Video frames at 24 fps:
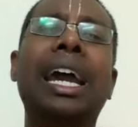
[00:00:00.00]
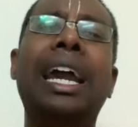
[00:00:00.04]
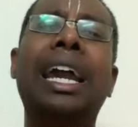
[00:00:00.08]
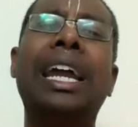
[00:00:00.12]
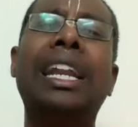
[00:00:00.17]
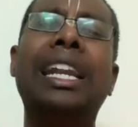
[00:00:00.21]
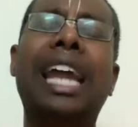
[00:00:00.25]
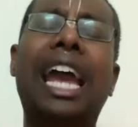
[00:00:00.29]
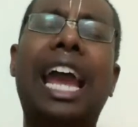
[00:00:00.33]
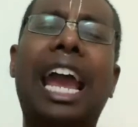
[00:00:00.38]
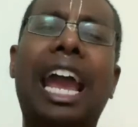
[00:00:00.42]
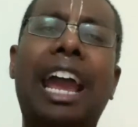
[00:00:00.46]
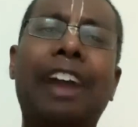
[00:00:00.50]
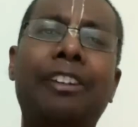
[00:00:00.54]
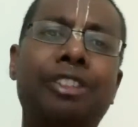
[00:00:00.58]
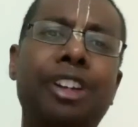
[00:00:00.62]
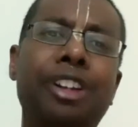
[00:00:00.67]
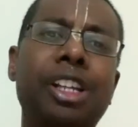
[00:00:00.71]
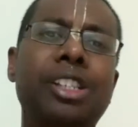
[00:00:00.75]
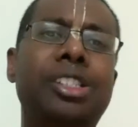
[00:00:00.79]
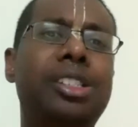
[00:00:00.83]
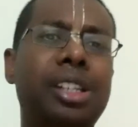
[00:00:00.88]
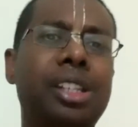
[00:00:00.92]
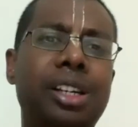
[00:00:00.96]
In
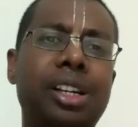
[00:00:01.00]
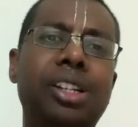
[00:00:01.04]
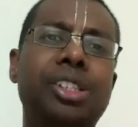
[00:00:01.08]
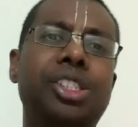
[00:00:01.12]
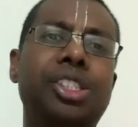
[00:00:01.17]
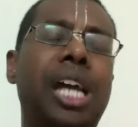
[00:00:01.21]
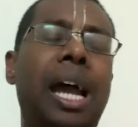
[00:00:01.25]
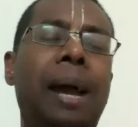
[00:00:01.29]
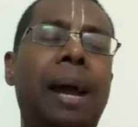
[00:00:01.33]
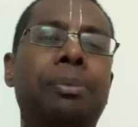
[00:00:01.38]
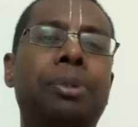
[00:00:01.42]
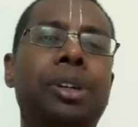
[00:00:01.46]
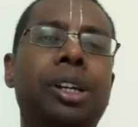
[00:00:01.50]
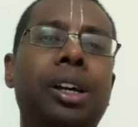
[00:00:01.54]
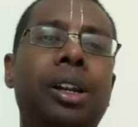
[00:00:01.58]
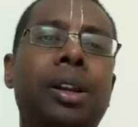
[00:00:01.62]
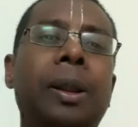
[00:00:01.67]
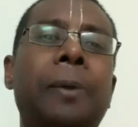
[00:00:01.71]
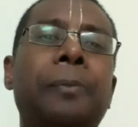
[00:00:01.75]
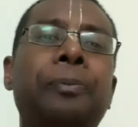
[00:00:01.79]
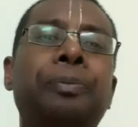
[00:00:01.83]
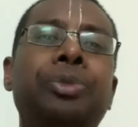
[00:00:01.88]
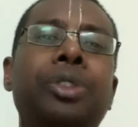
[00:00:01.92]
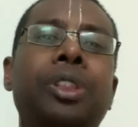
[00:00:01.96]
every single
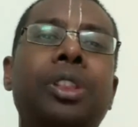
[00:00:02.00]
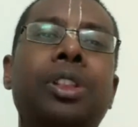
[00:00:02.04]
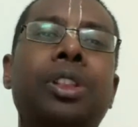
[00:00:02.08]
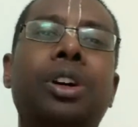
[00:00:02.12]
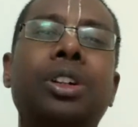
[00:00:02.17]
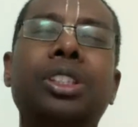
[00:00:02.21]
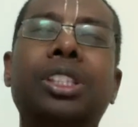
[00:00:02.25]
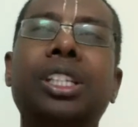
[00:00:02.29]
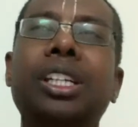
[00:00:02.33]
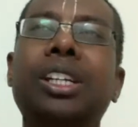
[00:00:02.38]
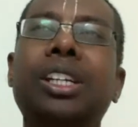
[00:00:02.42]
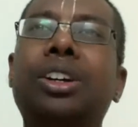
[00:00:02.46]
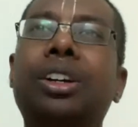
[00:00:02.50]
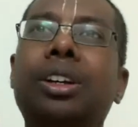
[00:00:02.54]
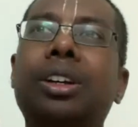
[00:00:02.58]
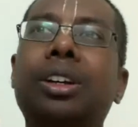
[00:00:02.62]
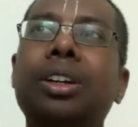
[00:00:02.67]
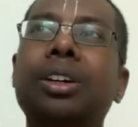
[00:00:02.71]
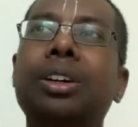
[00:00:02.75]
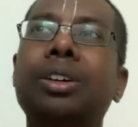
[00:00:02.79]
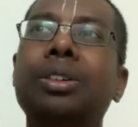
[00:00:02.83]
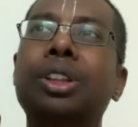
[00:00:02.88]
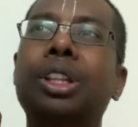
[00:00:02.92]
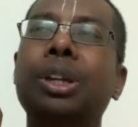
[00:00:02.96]
chapter,
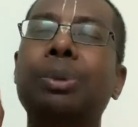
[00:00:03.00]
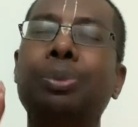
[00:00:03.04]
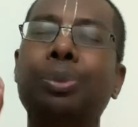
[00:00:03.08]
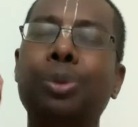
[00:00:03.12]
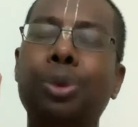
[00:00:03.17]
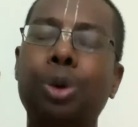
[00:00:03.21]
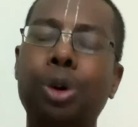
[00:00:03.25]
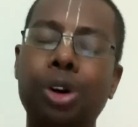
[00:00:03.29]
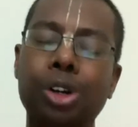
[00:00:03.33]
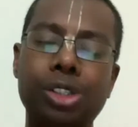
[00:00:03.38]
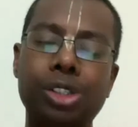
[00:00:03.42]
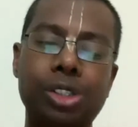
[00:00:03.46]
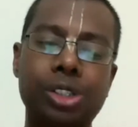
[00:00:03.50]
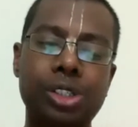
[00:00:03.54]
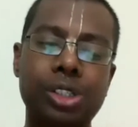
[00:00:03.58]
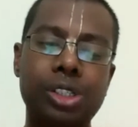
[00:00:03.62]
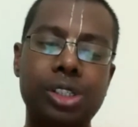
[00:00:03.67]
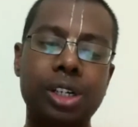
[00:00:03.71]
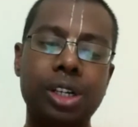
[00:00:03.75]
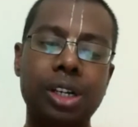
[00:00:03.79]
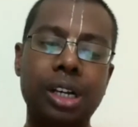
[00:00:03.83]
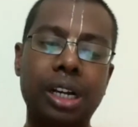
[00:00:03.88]
the most